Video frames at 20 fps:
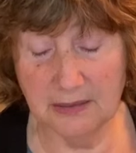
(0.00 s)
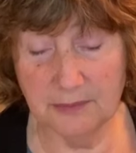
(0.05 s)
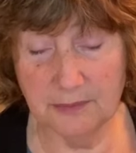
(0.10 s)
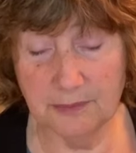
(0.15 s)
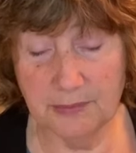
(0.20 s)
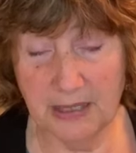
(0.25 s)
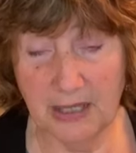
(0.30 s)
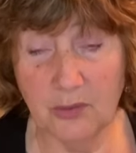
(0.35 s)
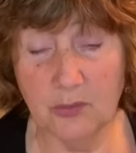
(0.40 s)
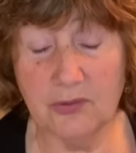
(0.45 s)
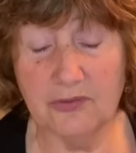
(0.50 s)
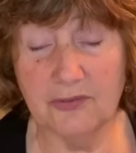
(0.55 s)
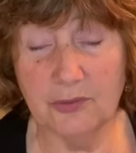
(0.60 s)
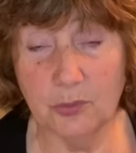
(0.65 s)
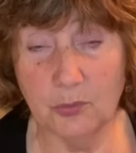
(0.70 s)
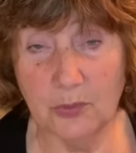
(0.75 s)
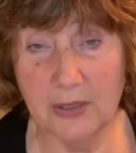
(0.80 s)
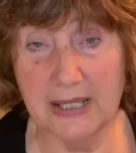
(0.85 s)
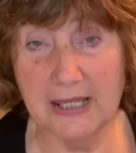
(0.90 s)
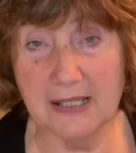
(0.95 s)

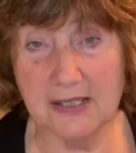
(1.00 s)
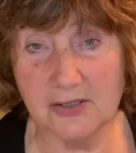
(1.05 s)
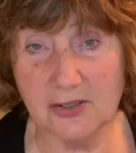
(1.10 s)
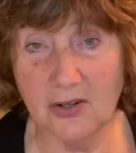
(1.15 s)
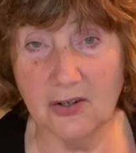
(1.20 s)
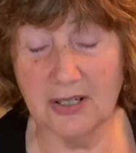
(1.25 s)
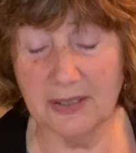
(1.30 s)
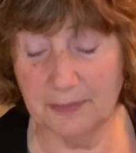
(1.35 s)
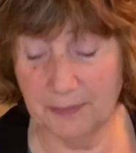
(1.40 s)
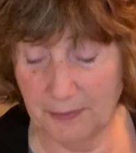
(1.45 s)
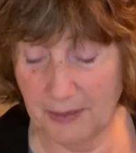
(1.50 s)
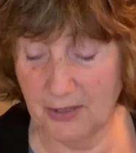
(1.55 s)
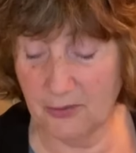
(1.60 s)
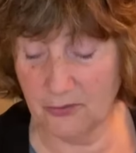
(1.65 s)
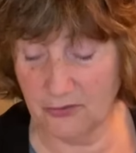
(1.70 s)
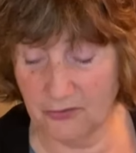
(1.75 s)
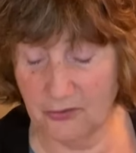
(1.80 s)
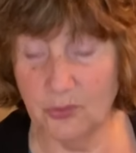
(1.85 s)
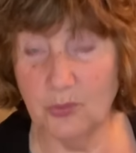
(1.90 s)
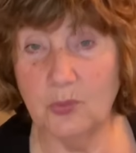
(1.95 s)
powerful
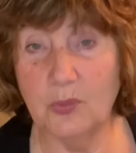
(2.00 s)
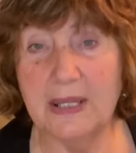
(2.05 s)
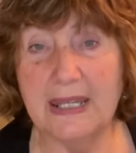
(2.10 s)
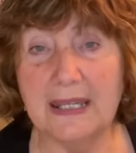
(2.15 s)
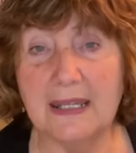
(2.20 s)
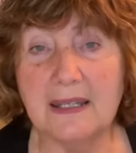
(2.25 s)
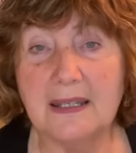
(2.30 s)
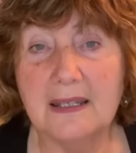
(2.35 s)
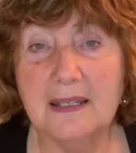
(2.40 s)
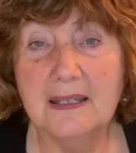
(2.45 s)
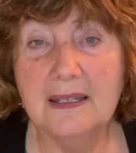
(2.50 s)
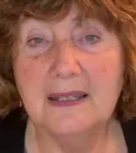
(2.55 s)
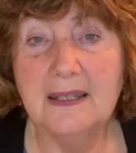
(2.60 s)
week.